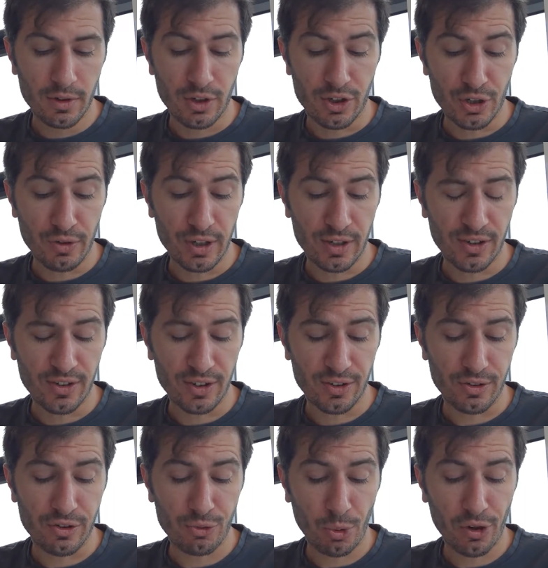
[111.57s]
Jury
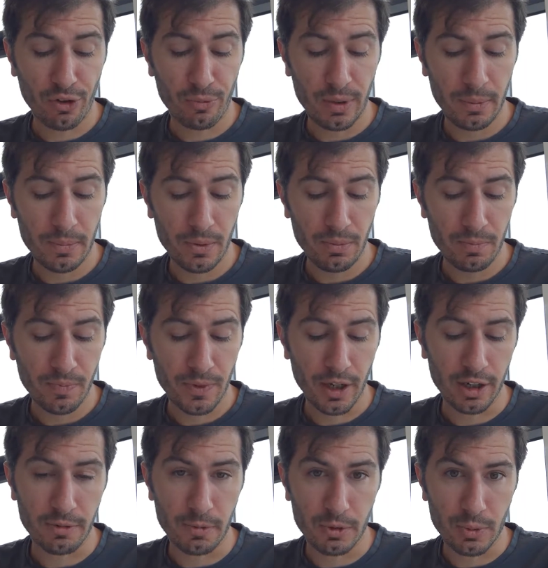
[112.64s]
consists of 12 people,
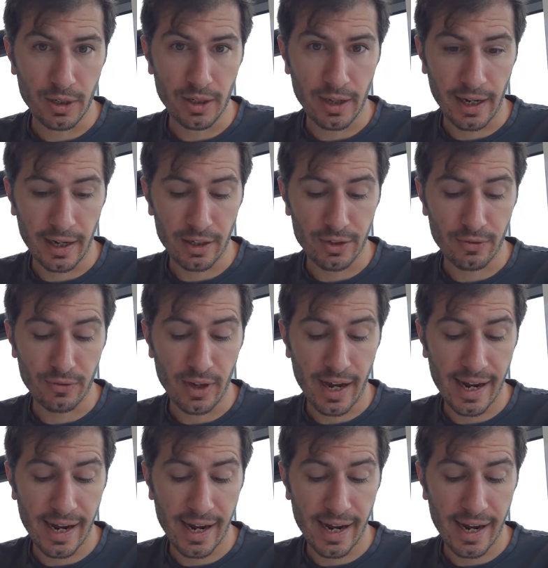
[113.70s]
aged between the age of